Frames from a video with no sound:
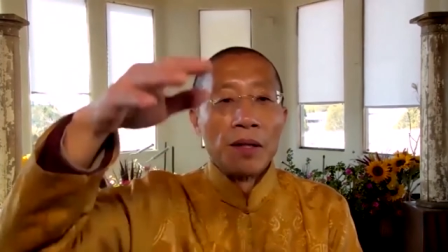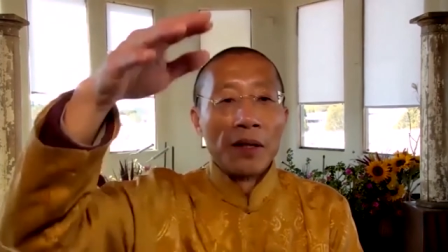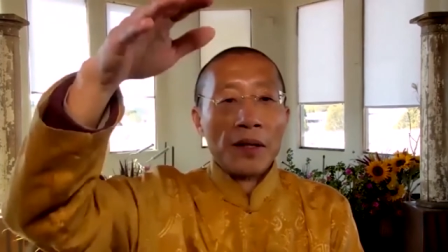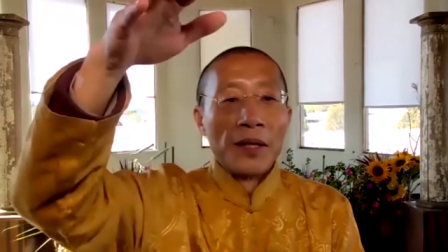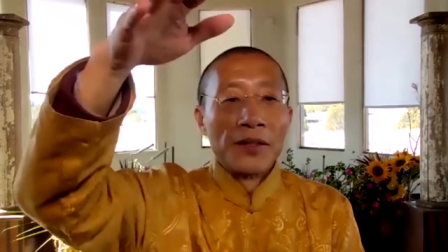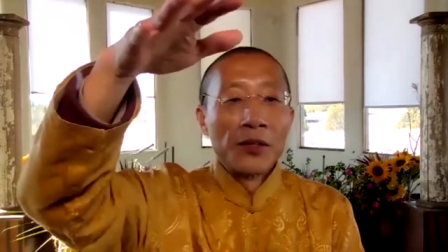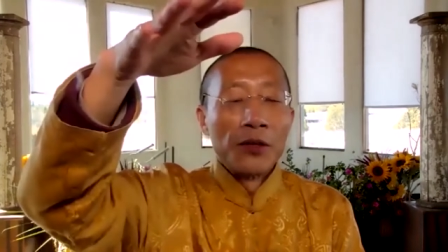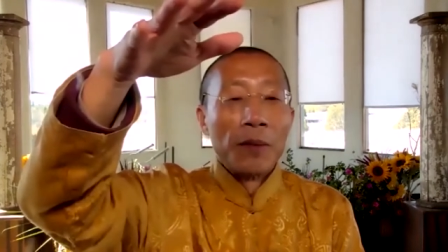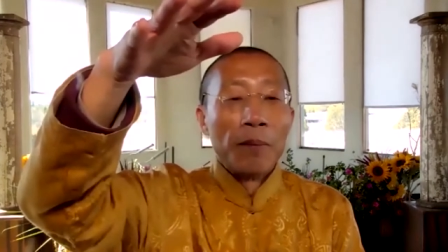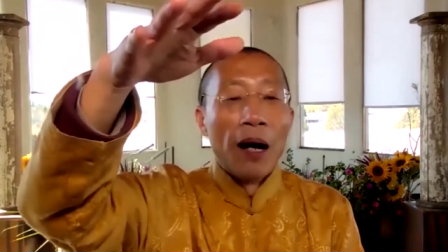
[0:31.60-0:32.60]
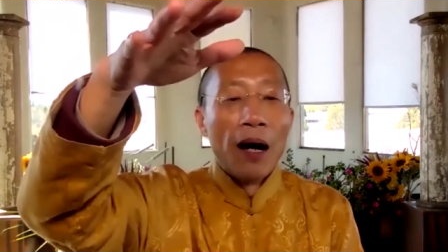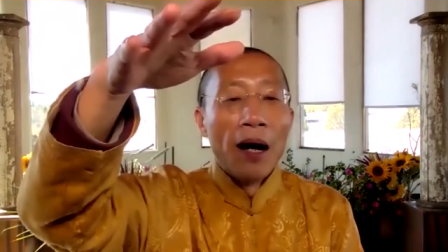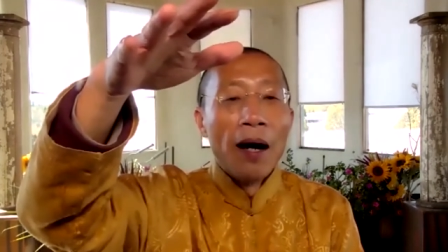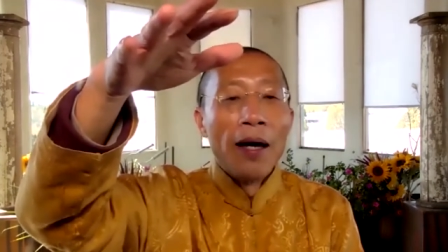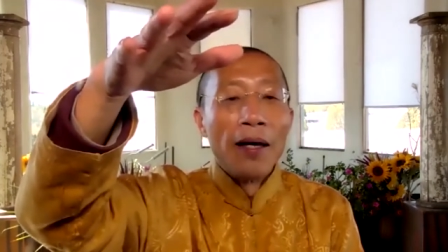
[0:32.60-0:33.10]
let's do the
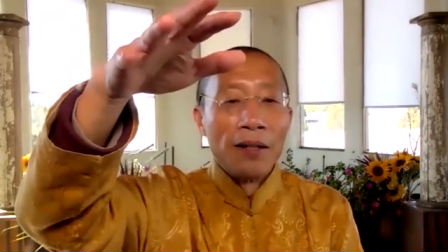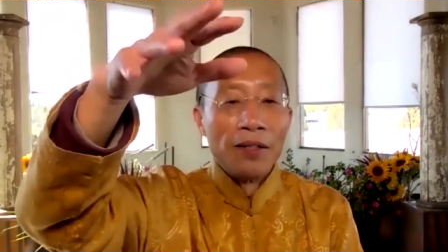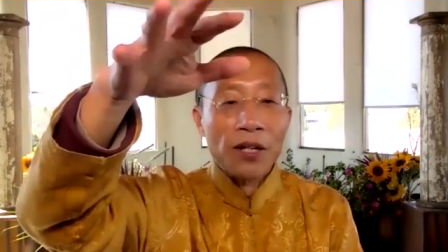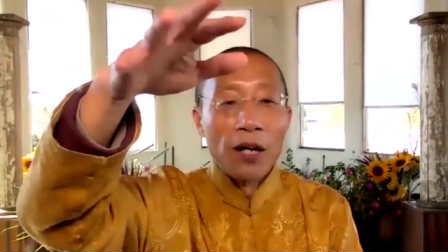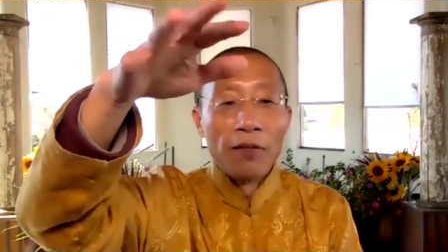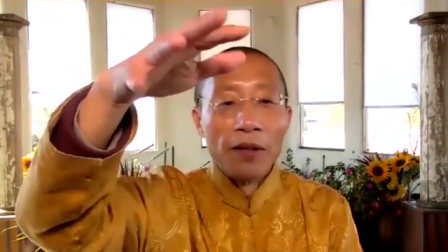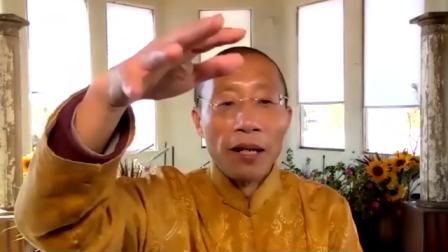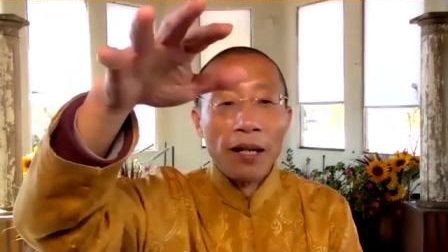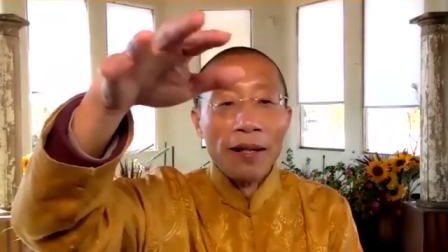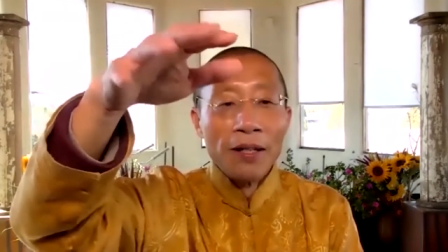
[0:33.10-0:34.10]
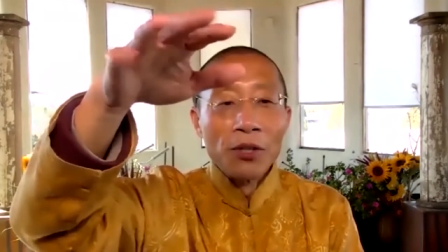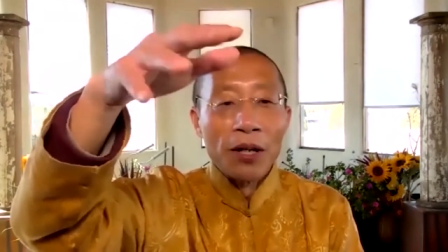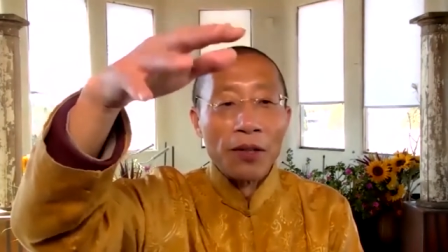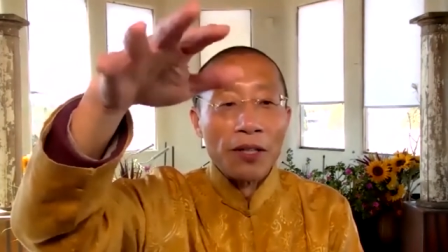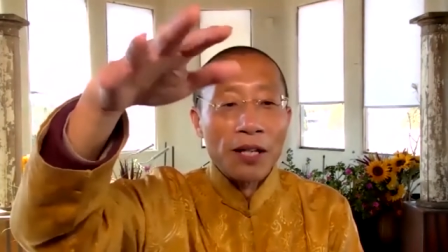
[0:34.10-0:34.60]
mind,
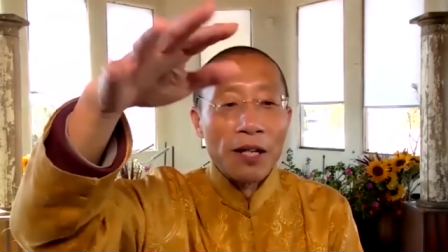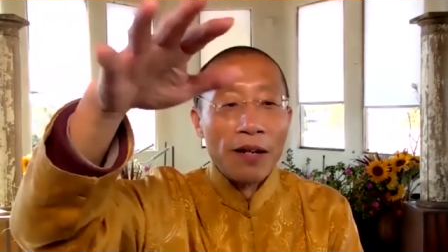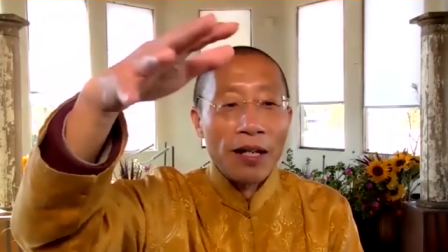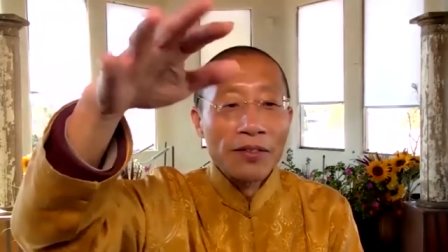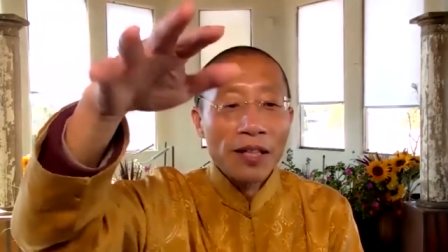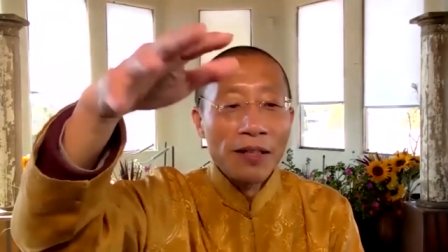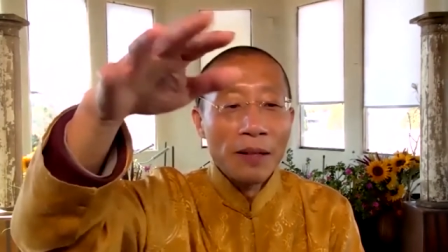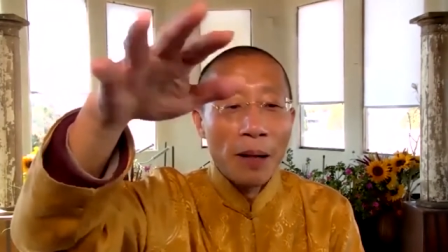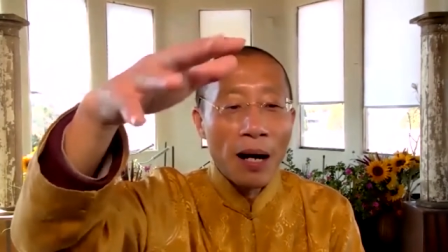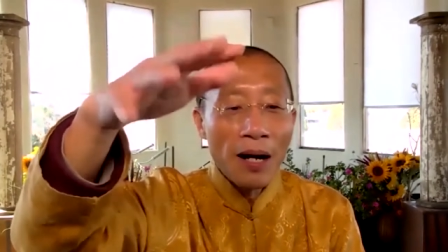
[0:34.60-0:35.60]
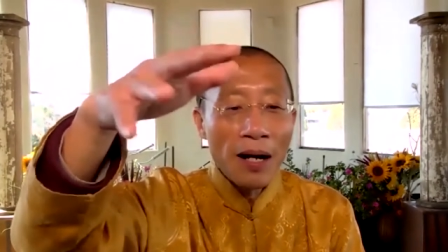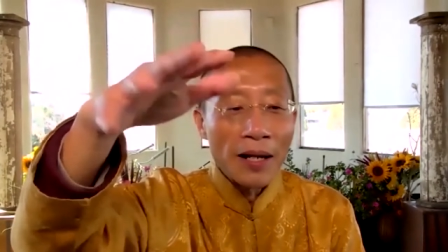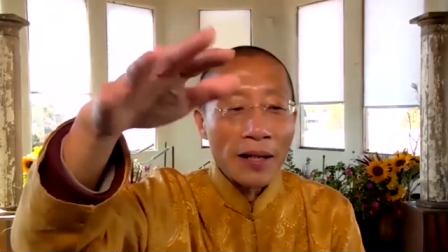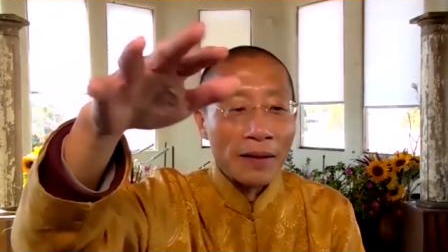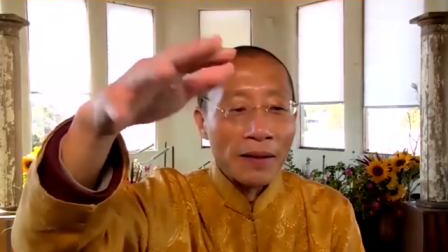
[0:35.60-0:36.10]
trying to resolve everything in the
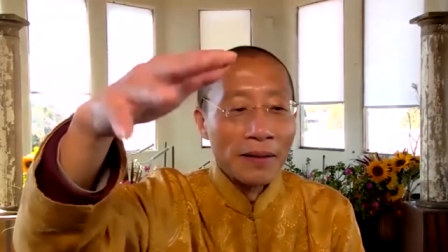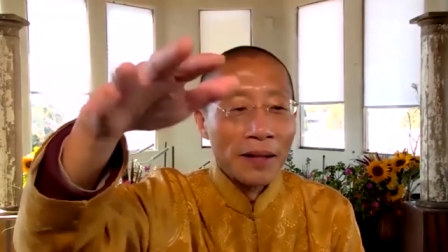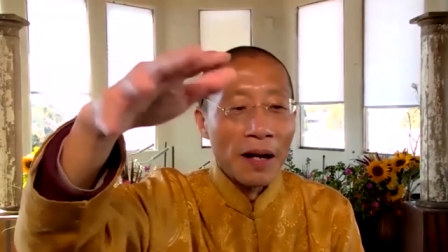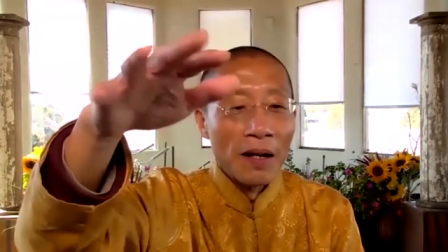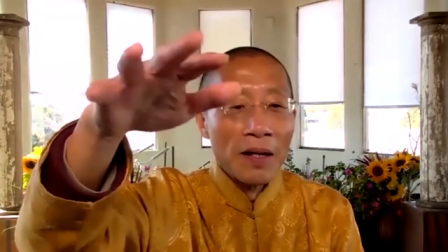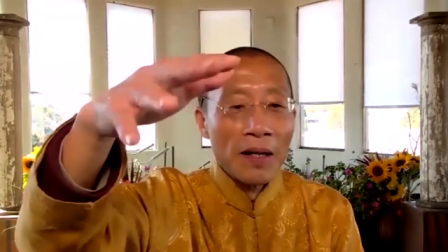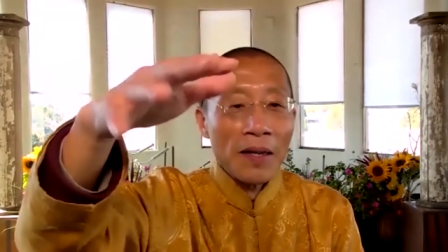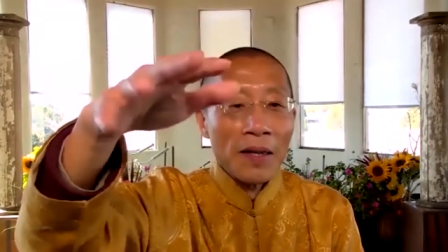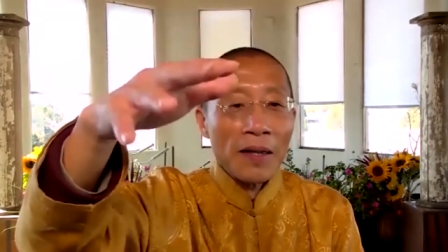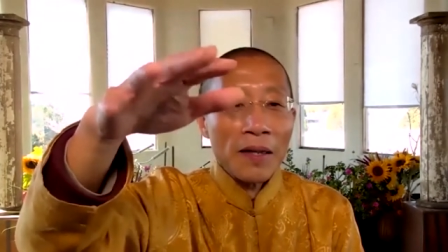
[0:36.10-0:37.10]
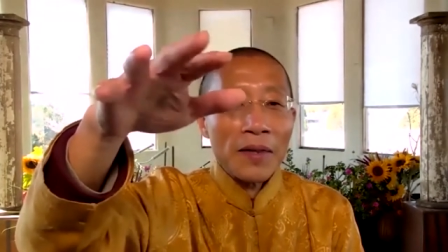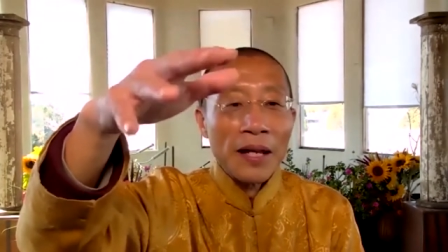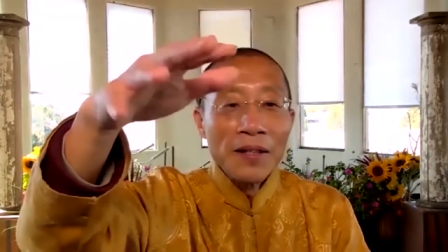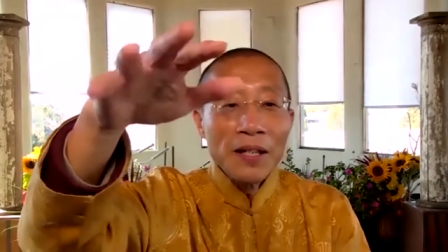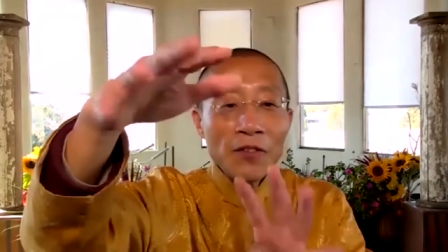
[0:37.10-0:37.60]
mind. Yeah.
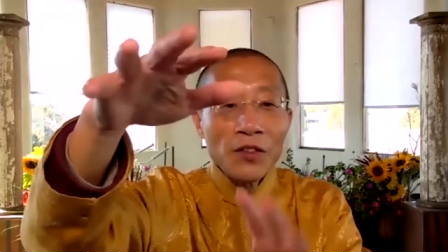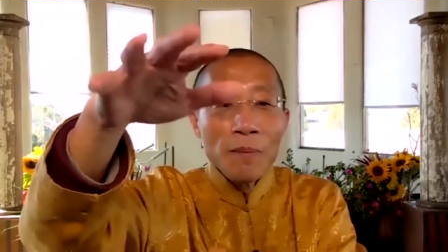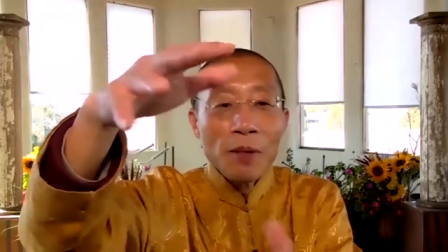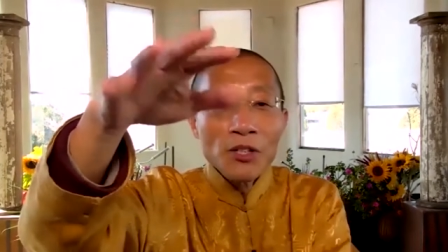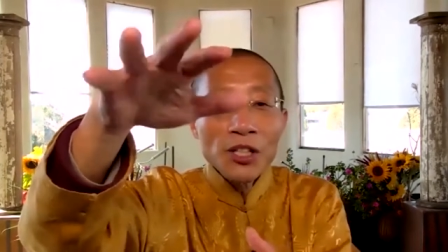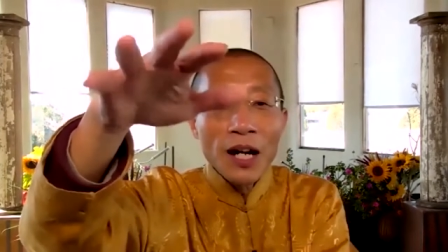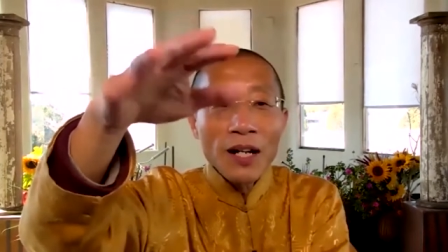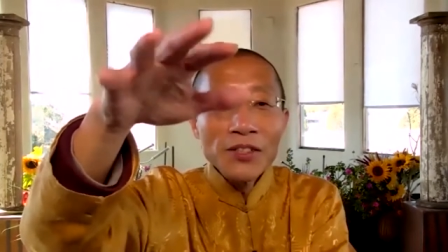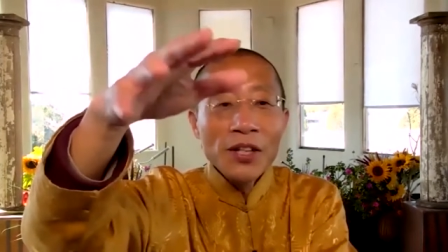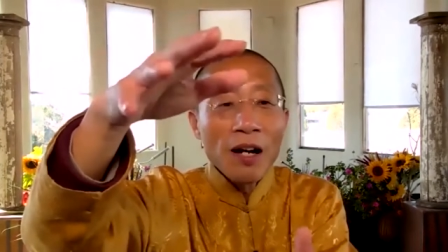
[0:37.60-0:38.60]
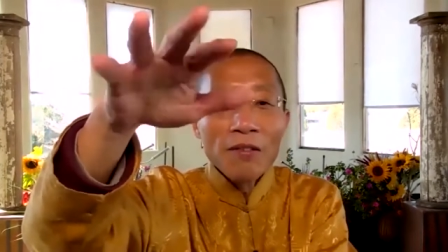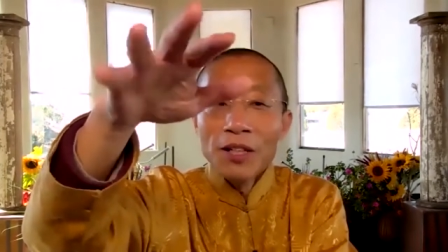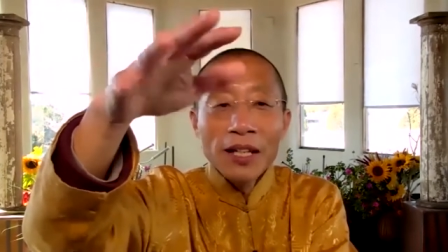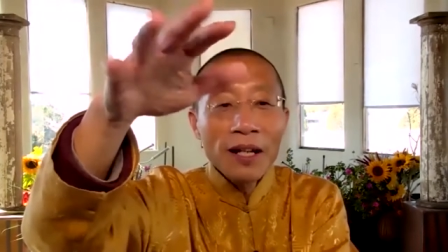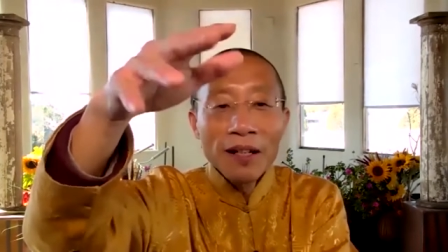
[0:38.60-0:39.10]
Then if the emotion not resolved,
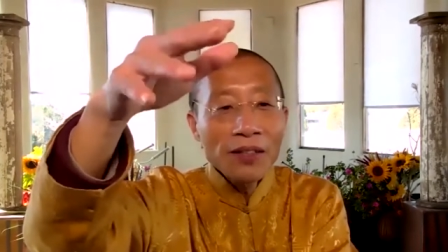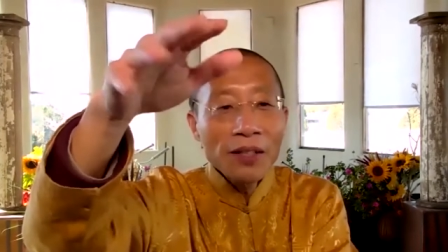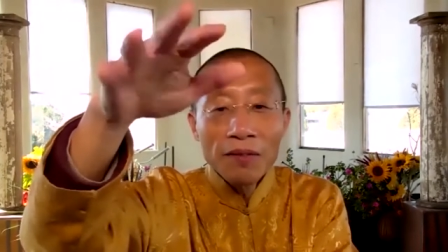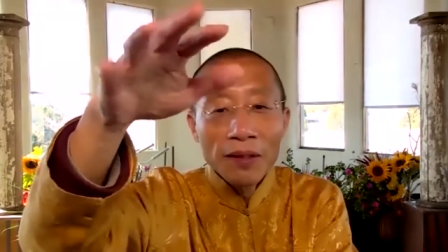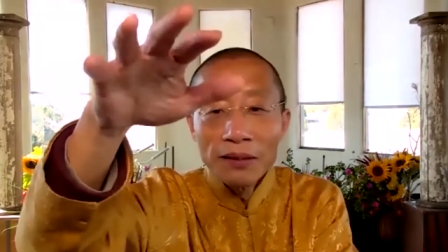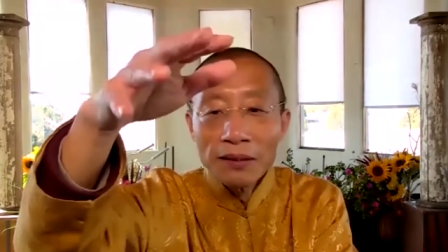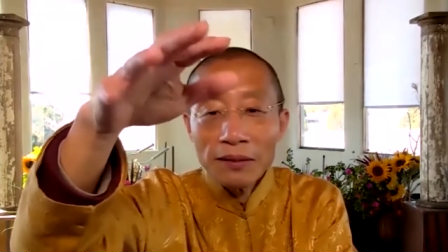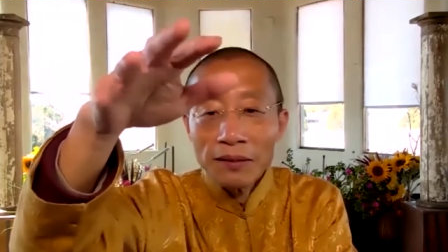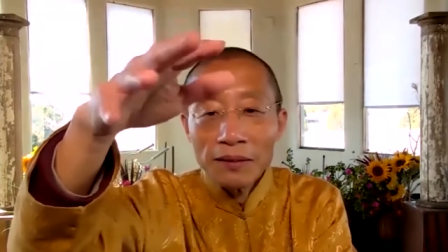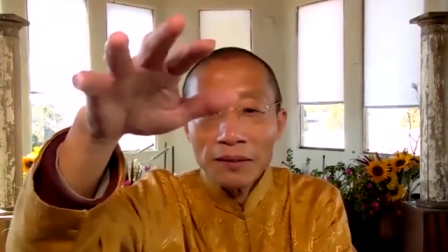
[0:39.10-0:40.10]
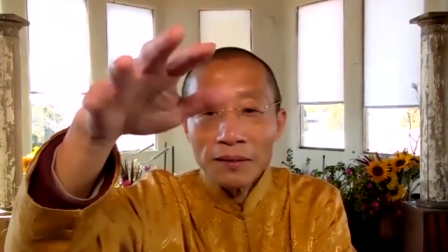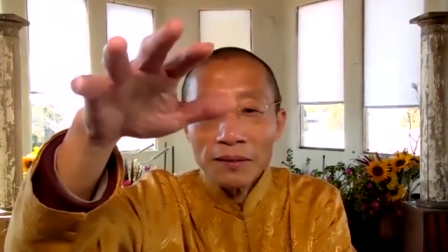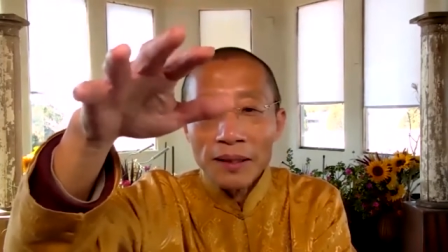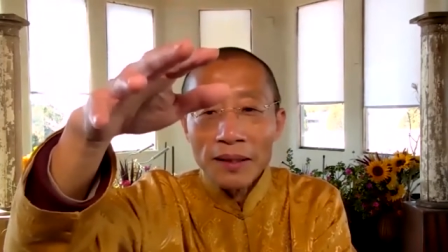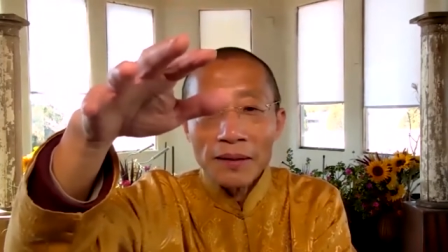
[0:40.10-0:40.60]
we cannot resolve it.
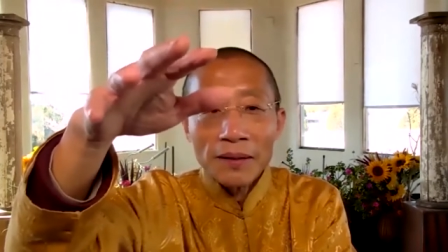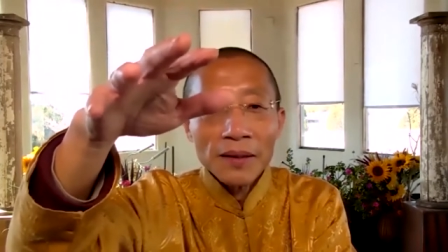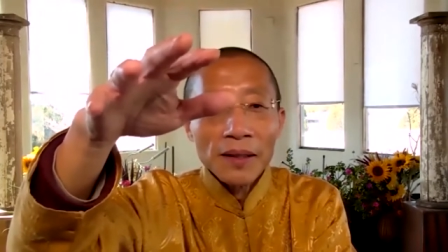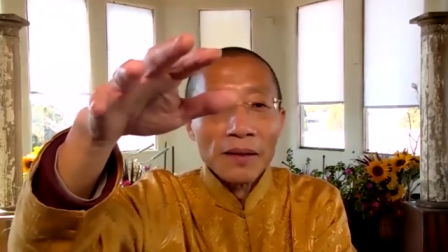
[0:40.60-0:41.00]
Yeah.